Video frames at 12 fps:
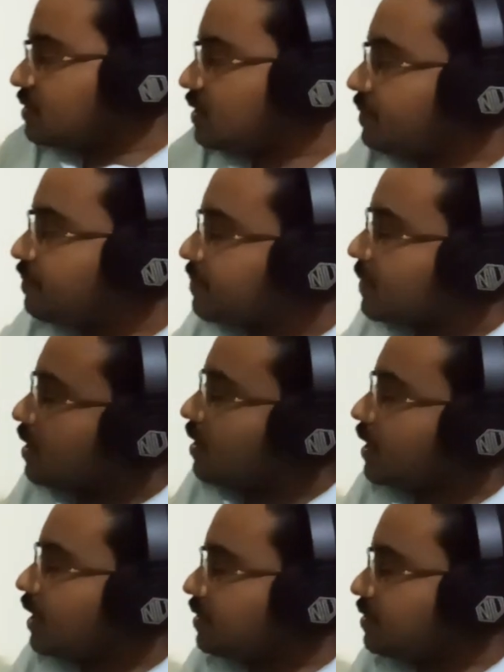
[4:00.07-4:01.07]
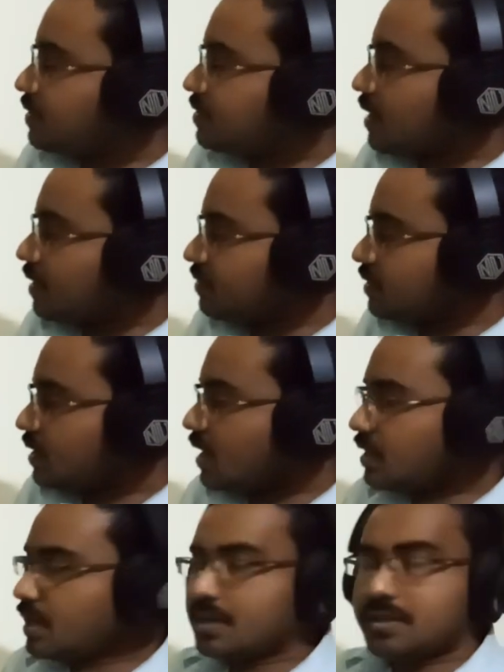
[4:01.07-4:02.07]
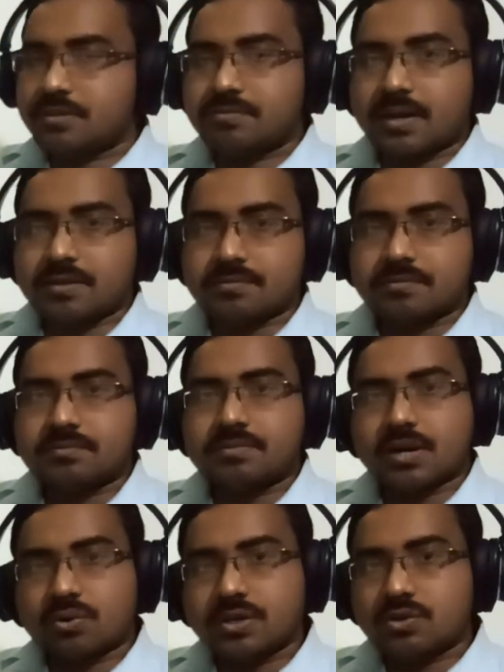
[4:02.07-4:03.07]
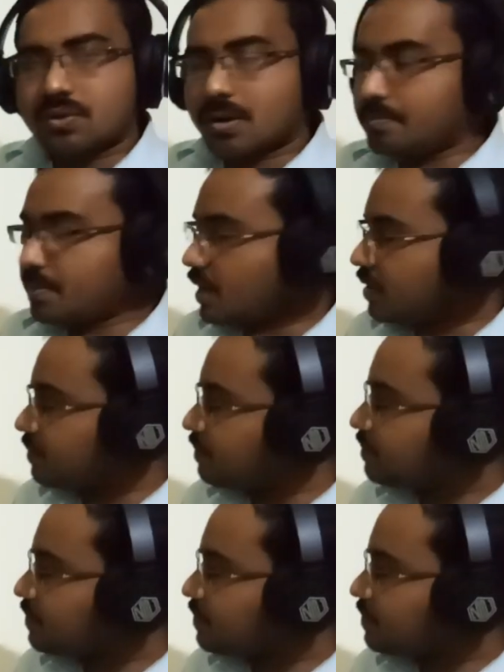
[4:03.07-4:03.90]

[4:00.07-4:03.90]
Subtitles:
see 87 and 85, we are going to compare.